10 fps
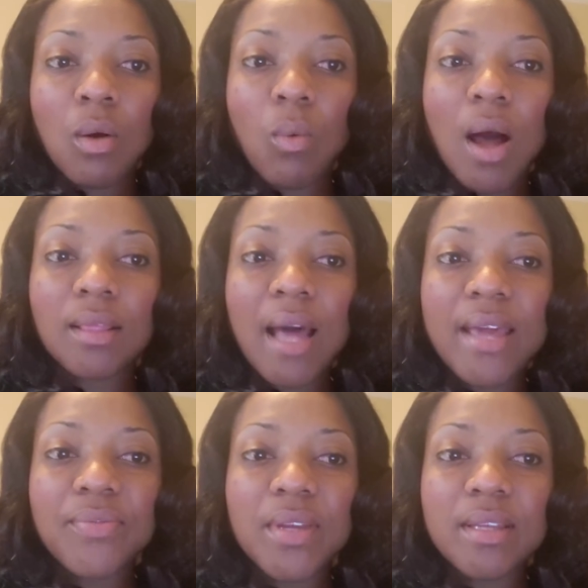While
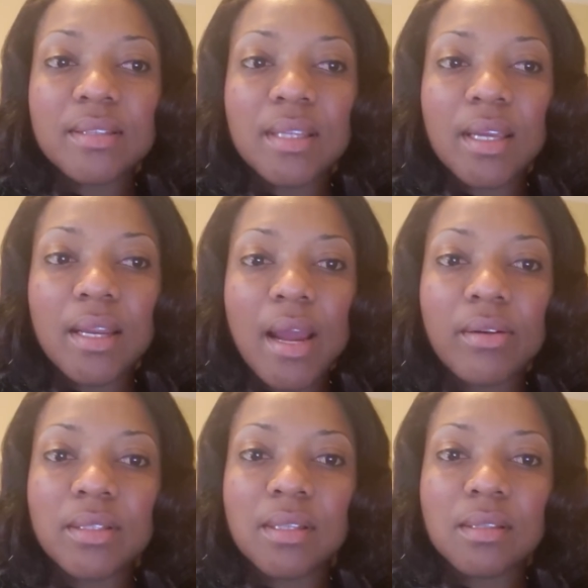life is the
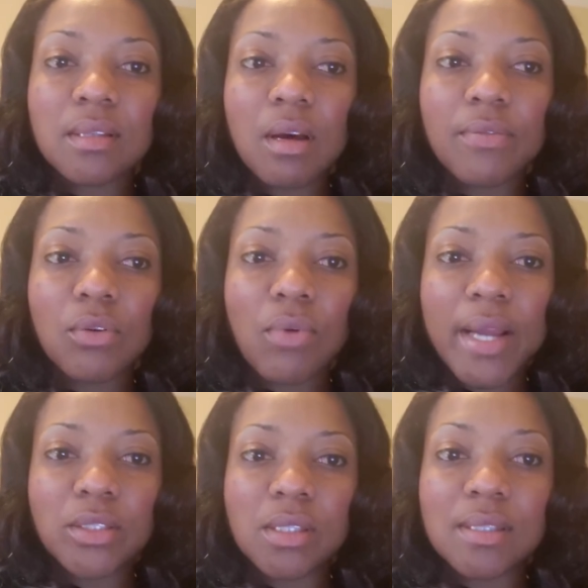inheritance of the
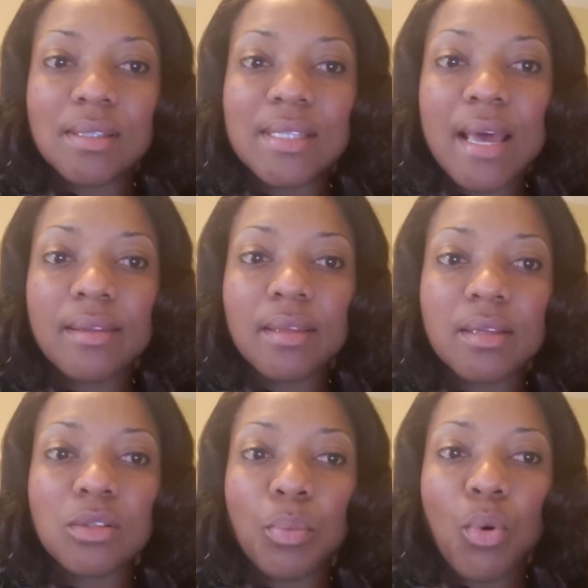righteous, death
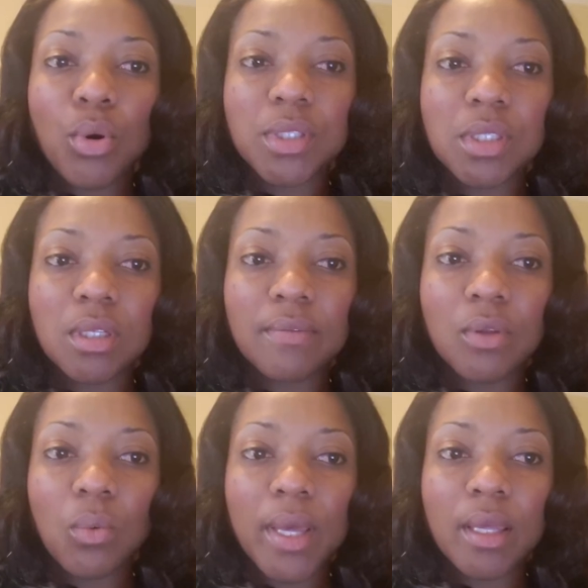is the portion of
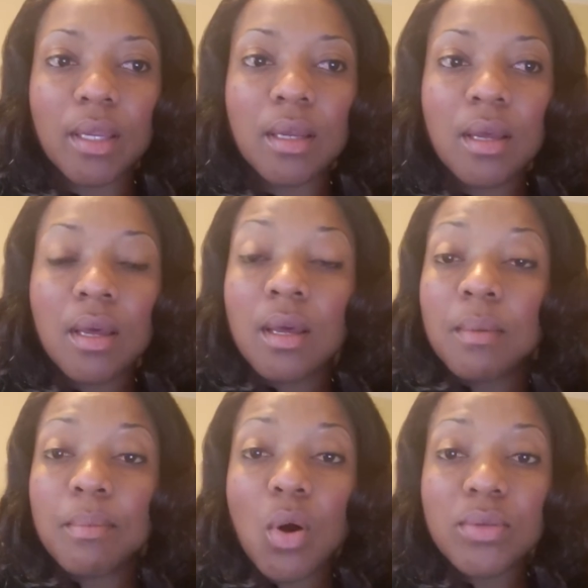the wicked.
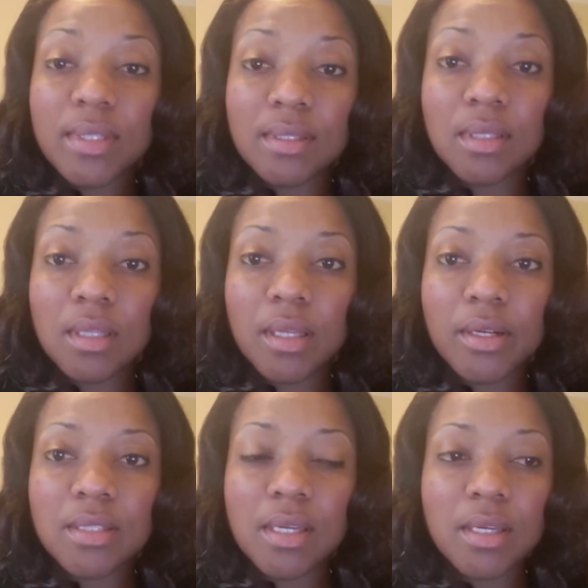Moses
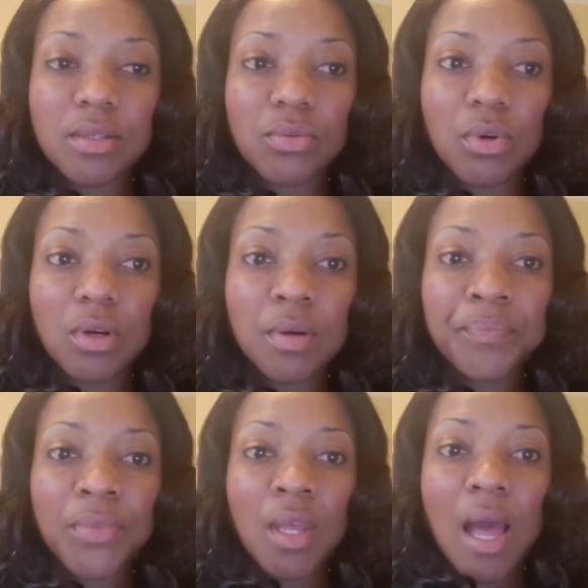declared to Israel,
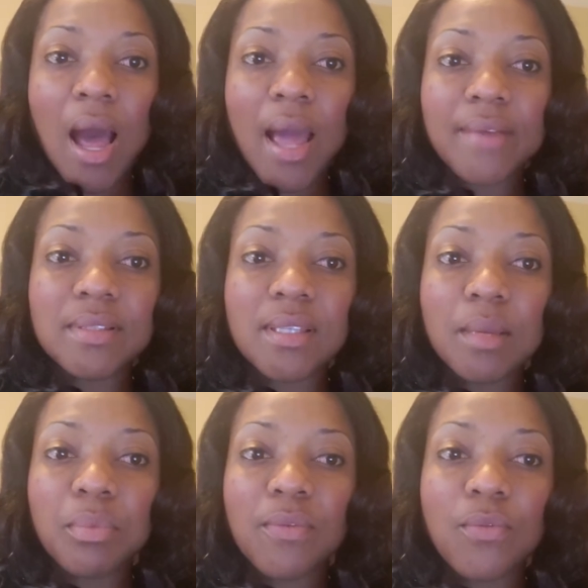I have
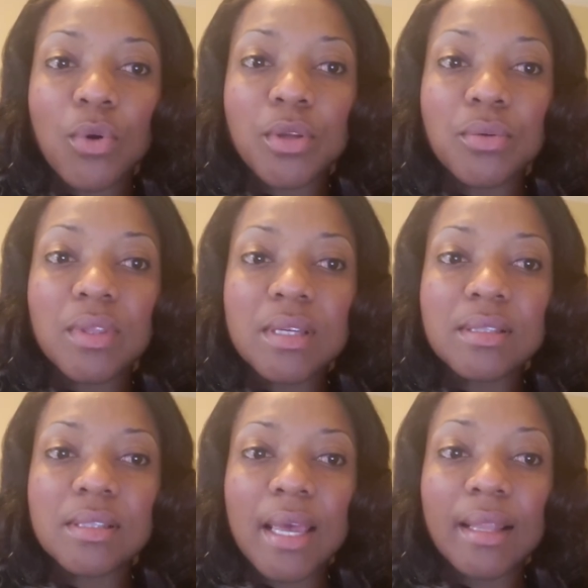set before you
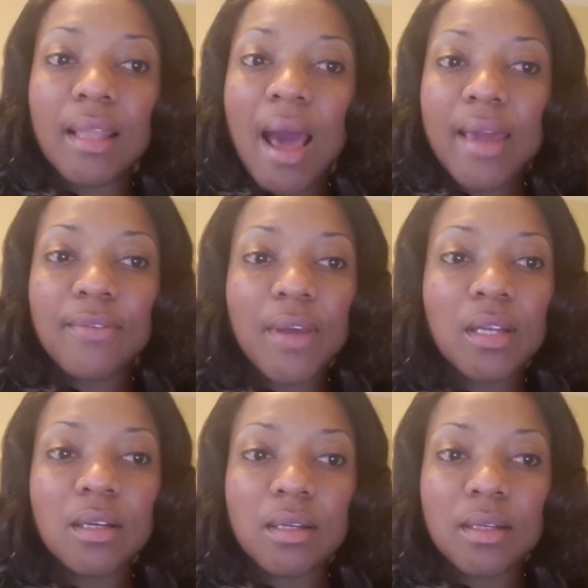this day life
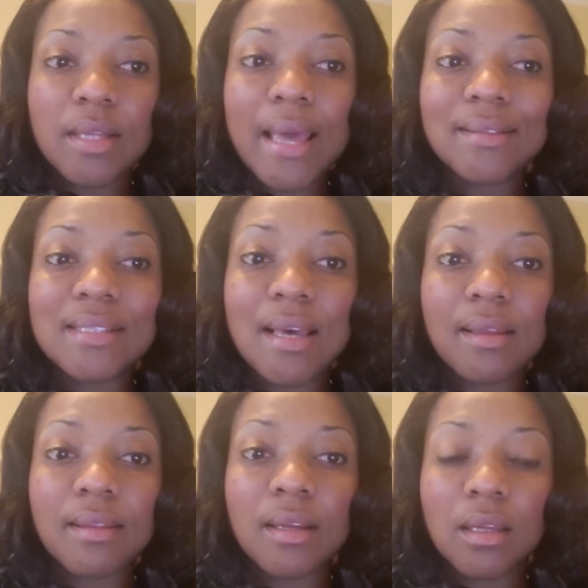and good, and
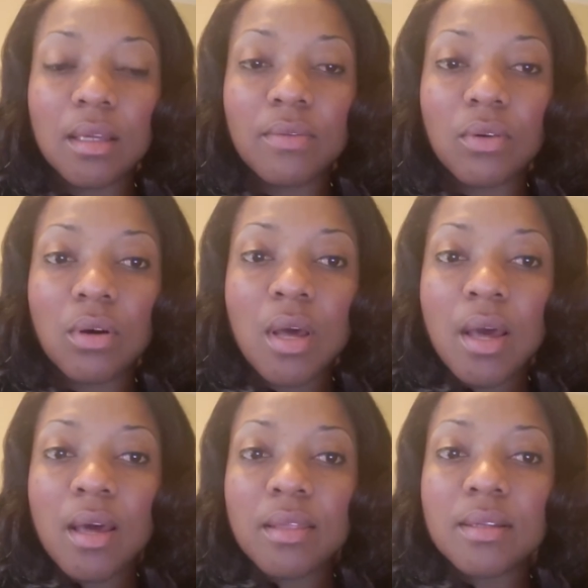death and evil.
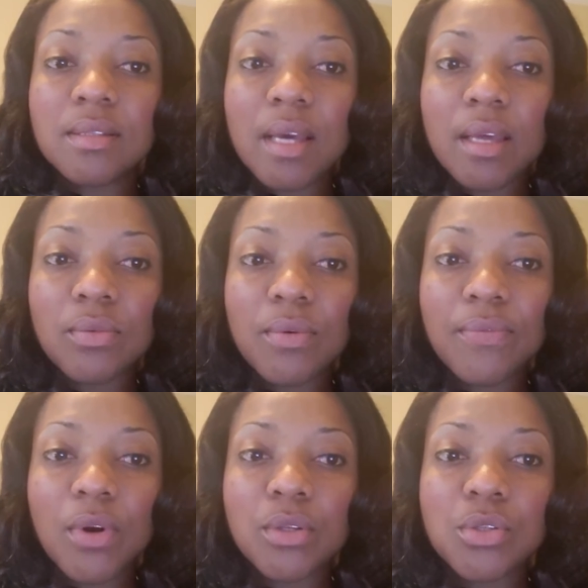The death
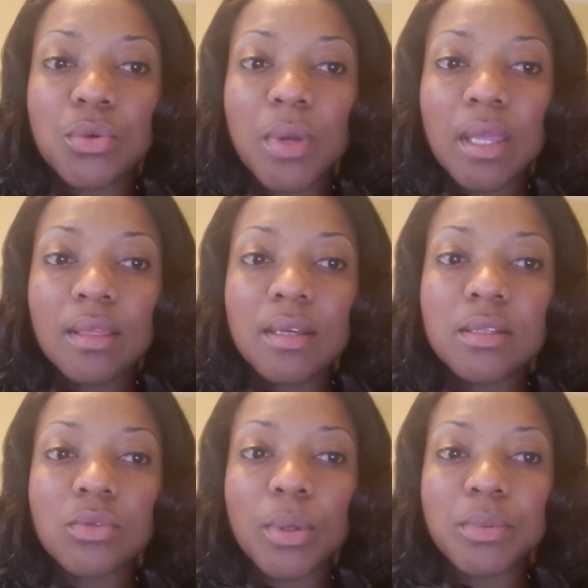referred to in
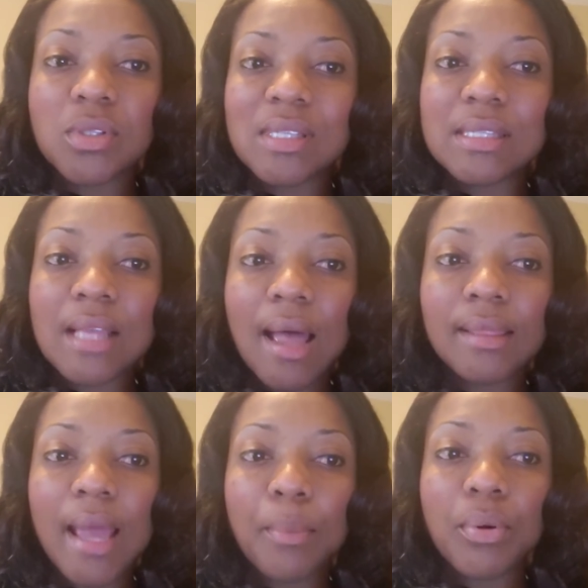these scriptures is
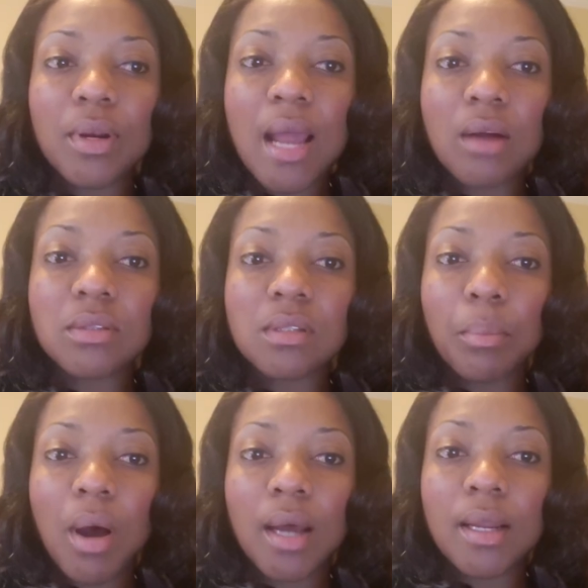not that pronounced
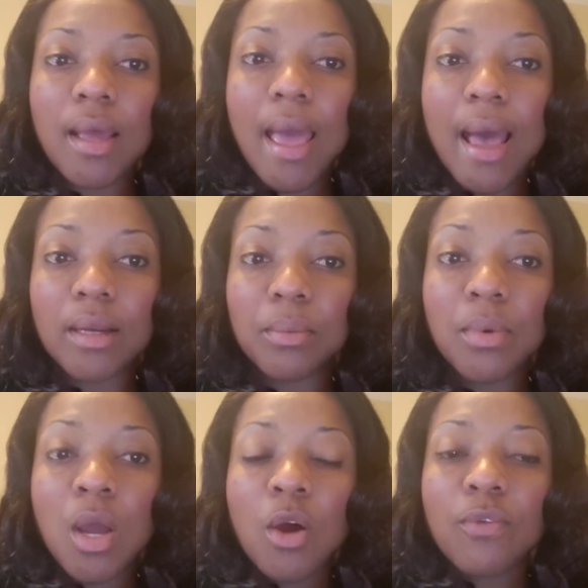upon Adam,
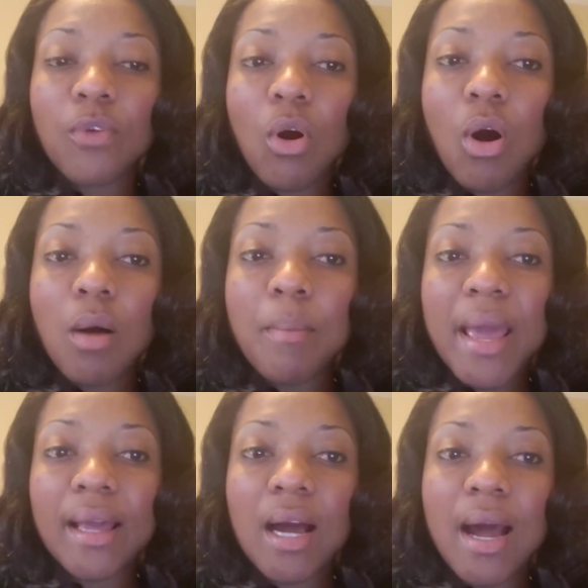for all
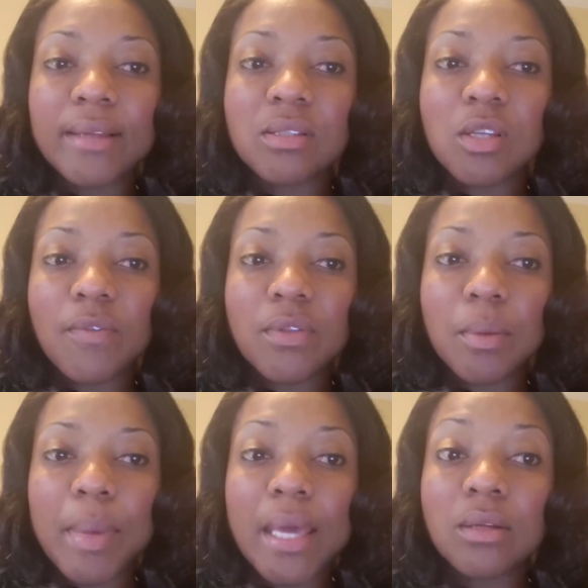mankind suffer
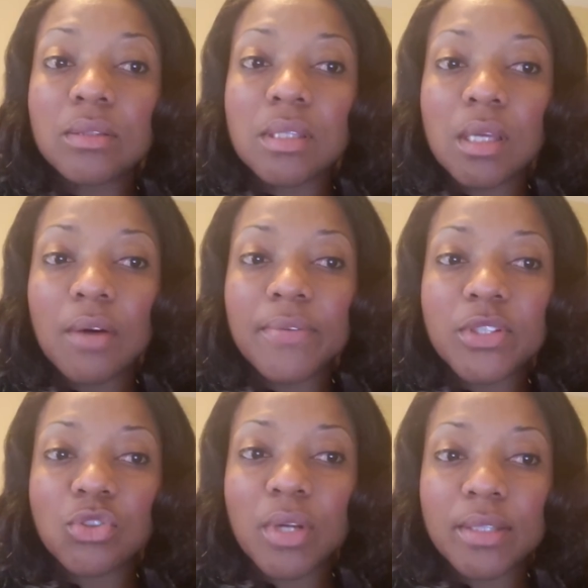the penalty of
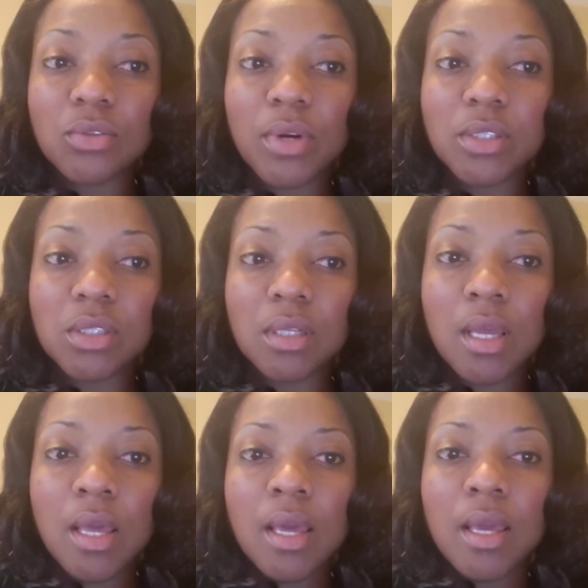his transgression.
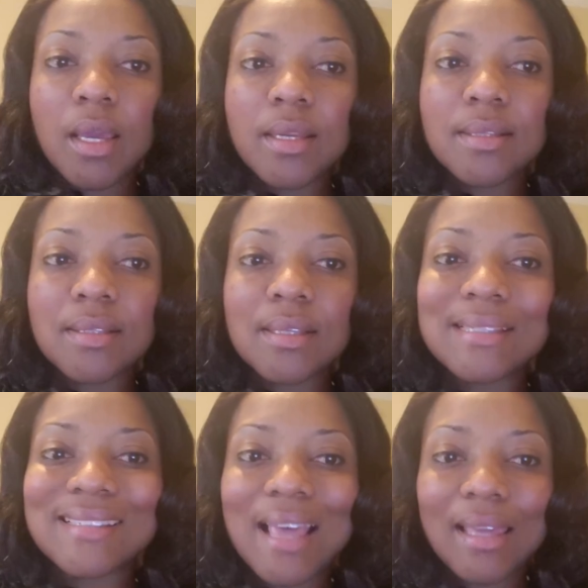It is the
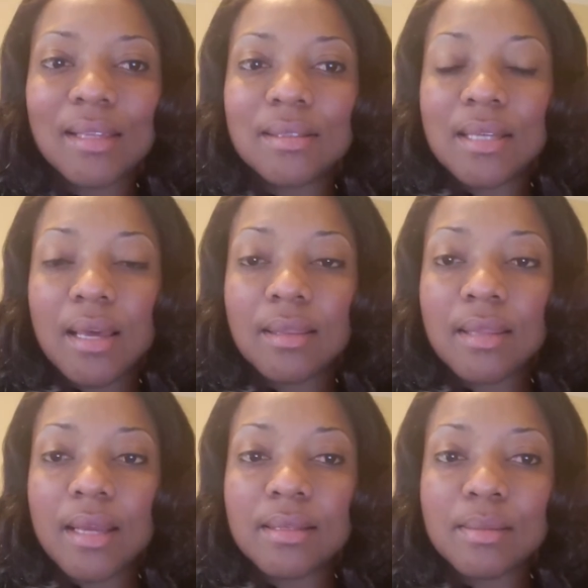second death
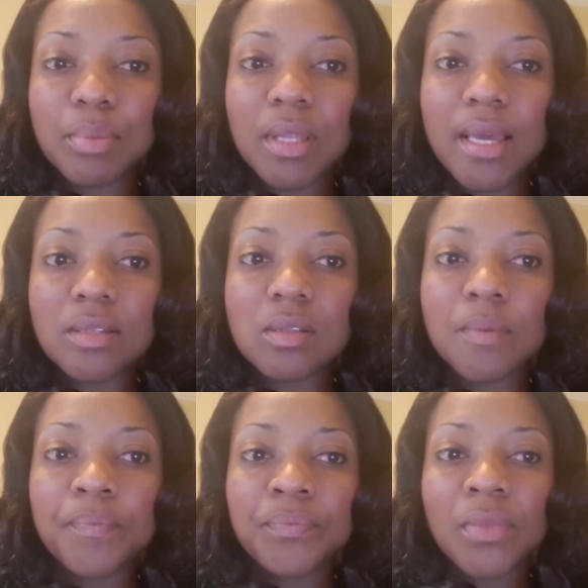that is placed
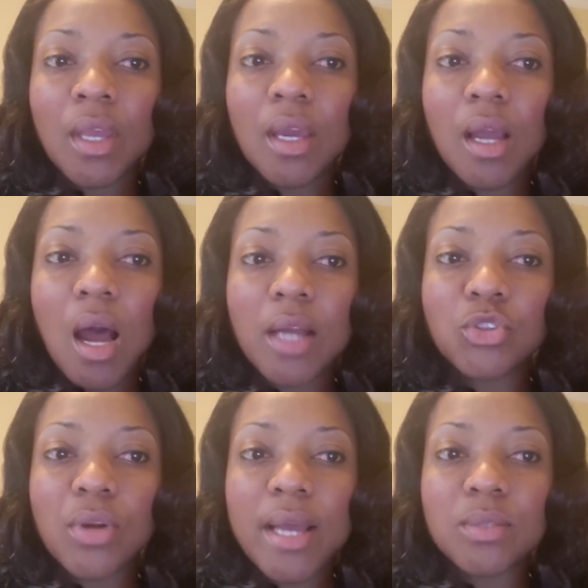in
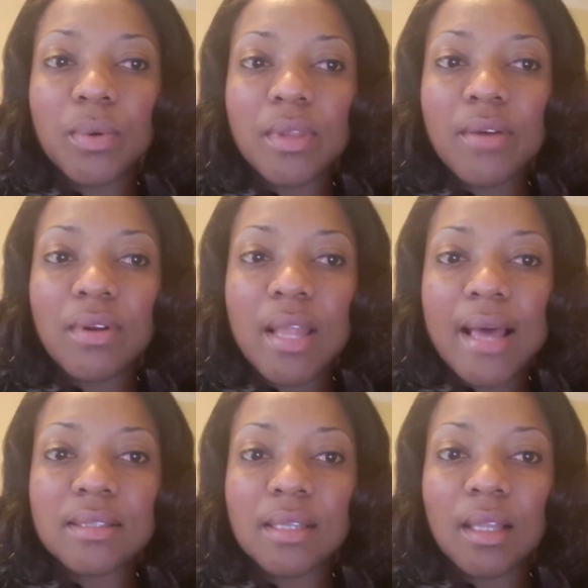contrast with
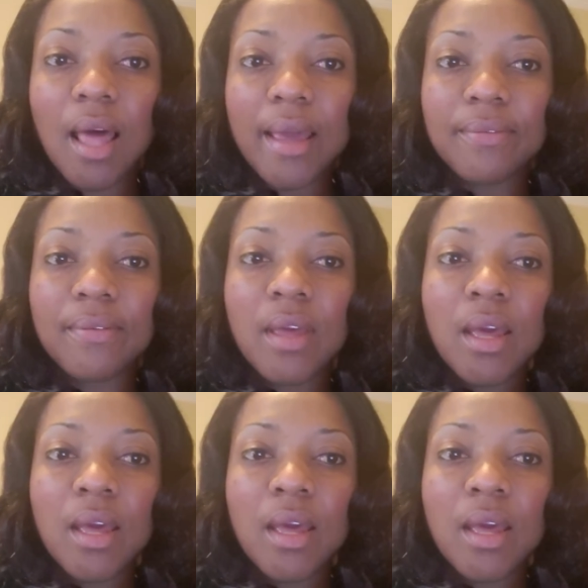everlasting life.